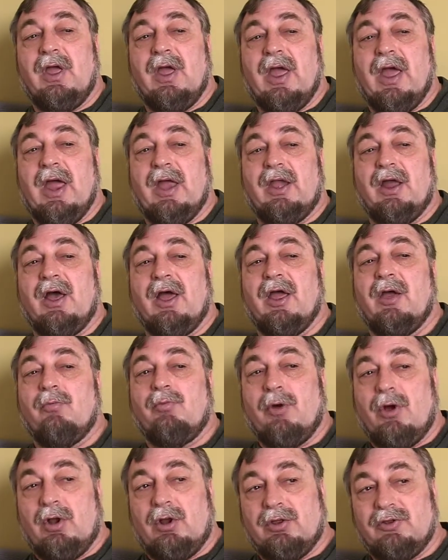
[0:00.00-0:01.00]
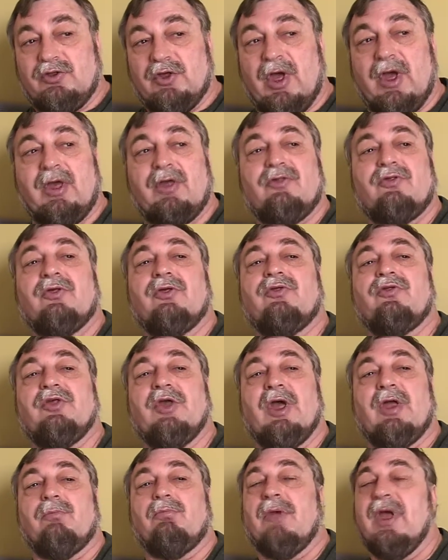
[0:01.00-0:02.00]
And I apologized and
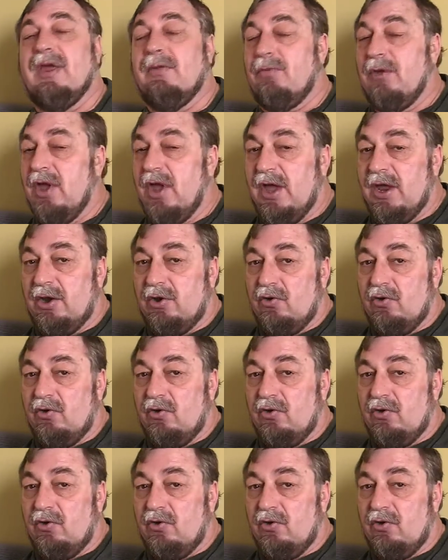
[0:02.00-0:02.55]
said maybe I had